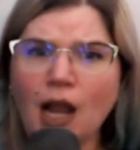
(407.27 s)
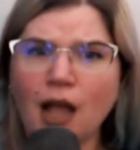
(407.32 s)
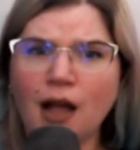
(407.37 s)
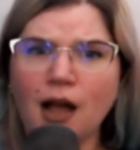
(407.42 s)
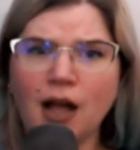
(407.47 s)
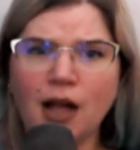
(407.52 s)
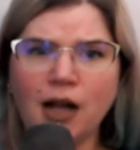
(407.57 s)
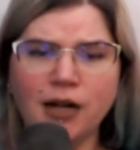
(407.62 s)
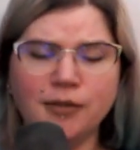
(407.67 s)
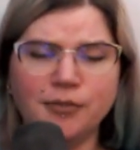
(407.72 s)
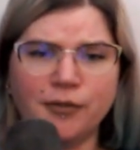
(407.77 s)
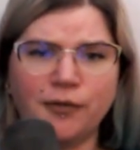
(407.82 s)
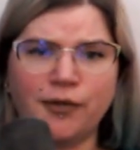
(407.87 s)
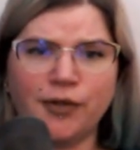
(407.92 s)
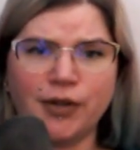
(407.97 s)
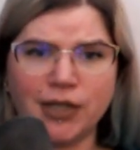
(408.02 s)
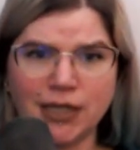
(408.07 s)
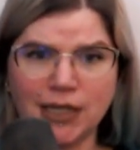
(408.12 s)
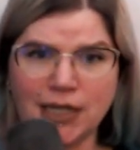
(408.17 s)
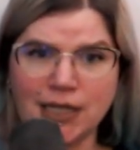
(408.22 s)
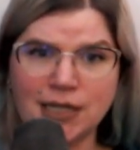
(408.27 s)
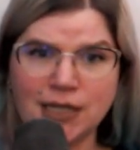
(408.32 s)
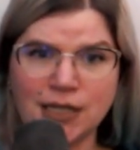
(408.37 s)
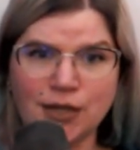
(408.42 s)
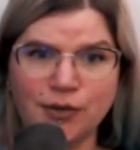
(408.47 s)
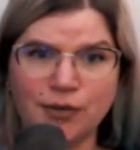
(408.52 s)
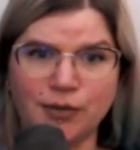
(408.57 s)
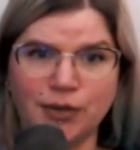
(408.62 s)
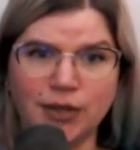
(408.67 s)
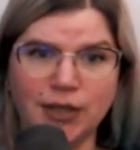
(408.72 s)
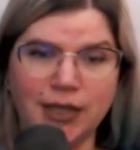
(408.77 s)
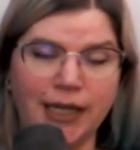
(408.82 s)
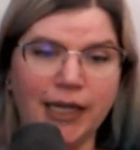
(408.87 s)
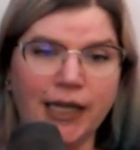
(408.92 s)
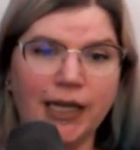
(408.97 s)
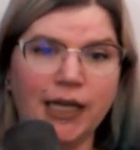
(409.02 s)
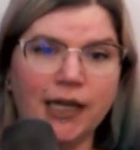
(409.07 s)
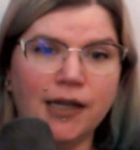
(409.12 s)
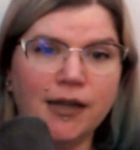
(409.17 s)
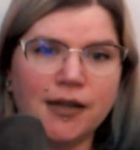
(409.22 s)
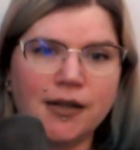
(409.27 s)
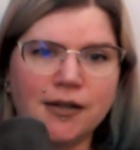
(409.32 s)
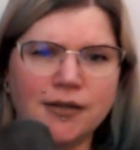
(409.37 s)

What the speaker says: for at least the Woolie,